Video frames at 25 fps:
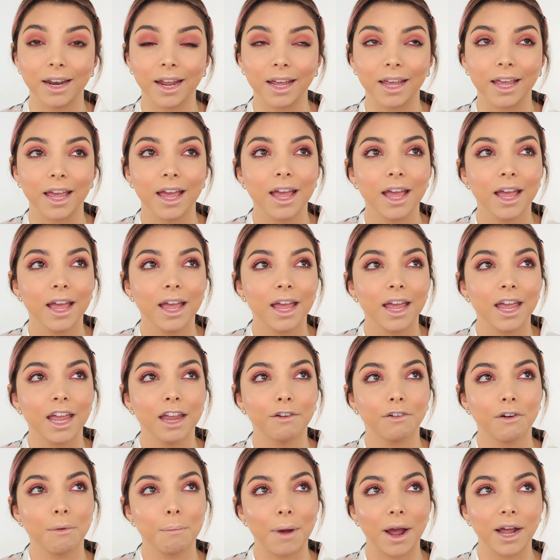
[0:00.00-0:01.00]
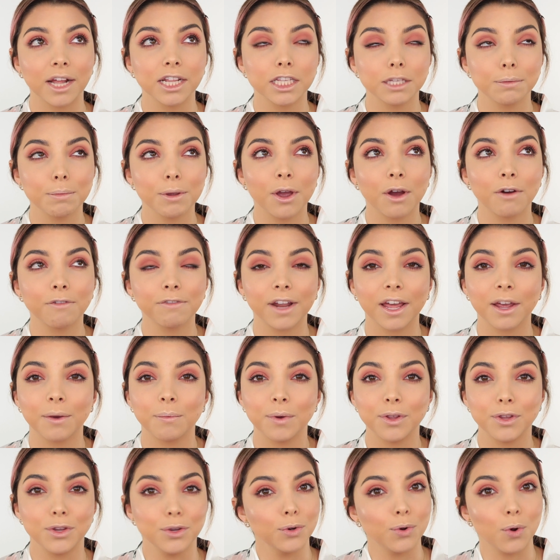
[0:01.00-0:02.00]
Like, it reminds me of like
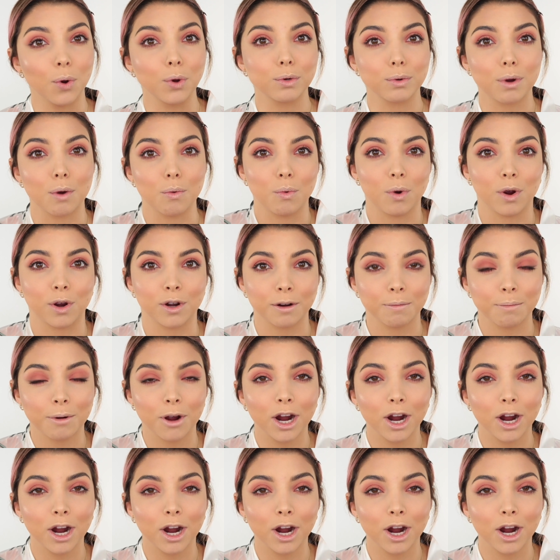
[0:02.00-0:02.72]
when you go to a water